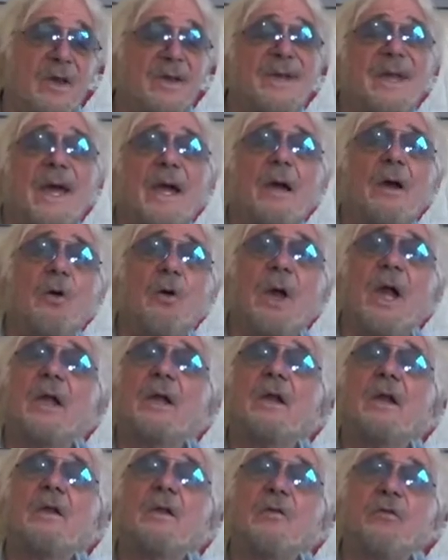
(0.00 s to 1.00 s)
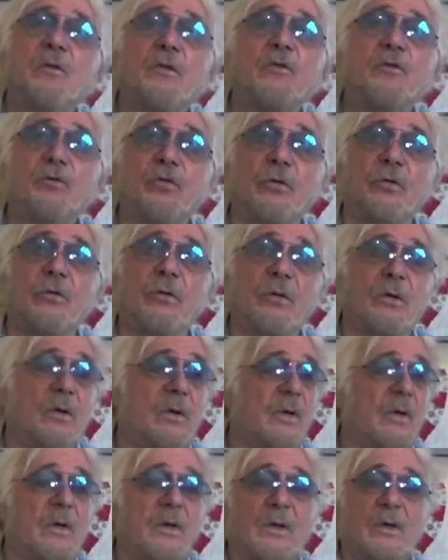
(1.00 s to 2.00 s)
now and in the future
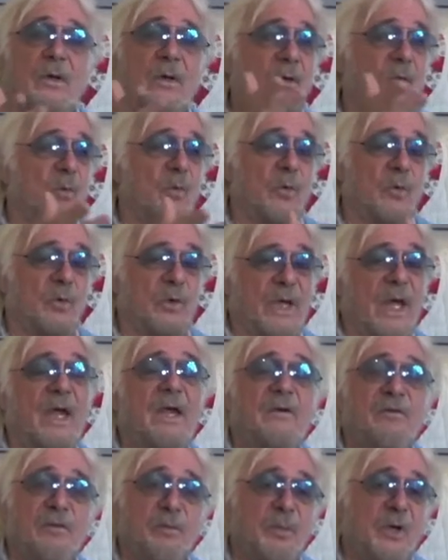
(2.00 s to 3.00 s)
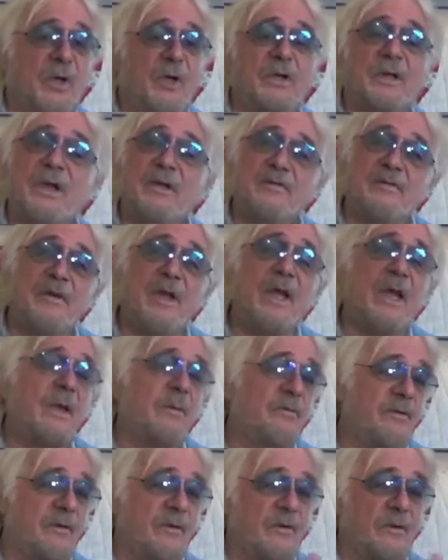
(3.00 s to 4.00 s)
will gaze upon these
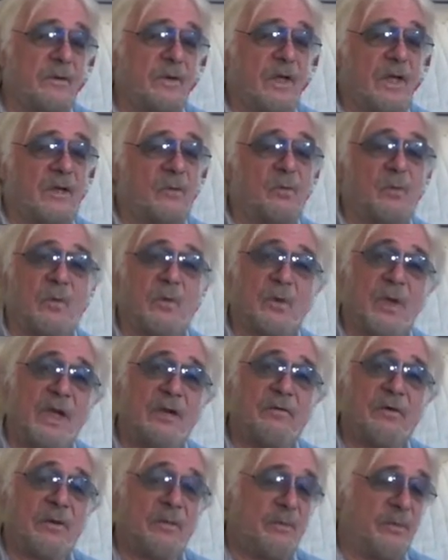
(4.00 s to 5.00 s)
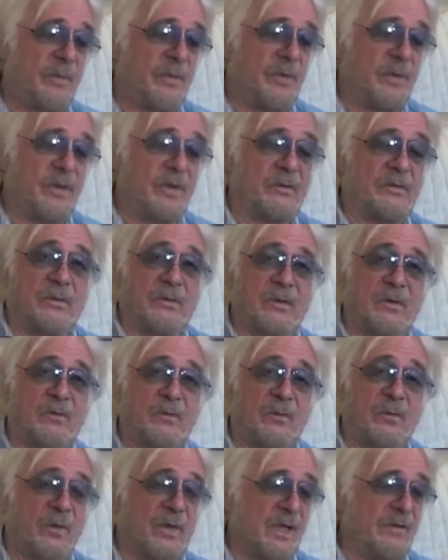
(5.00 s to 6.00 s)
names, and we'll have a
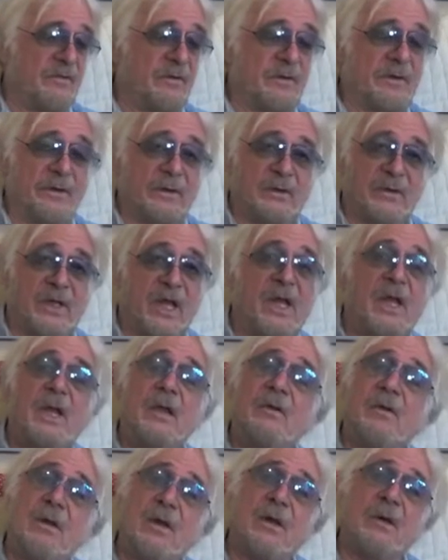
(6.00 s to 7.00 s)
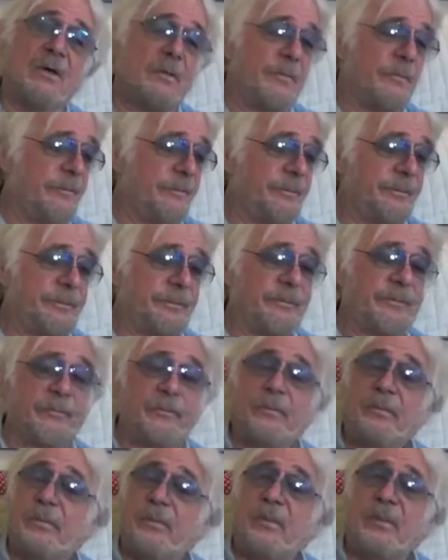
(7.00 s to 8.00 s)
little key there
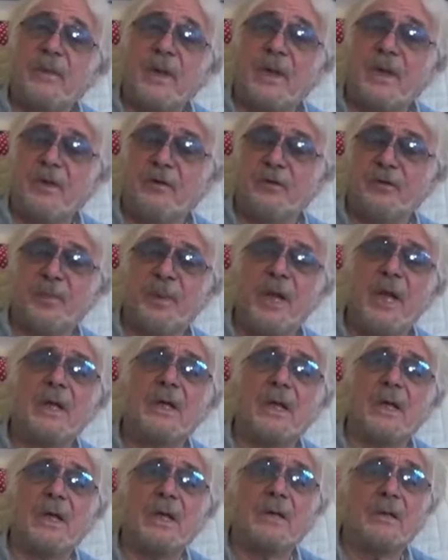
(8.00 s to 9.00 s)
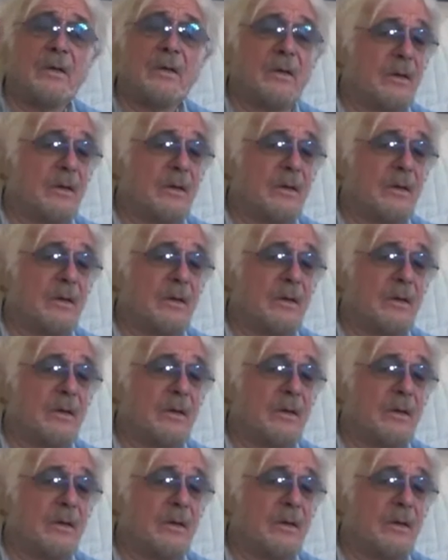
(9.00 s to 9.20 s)
explaining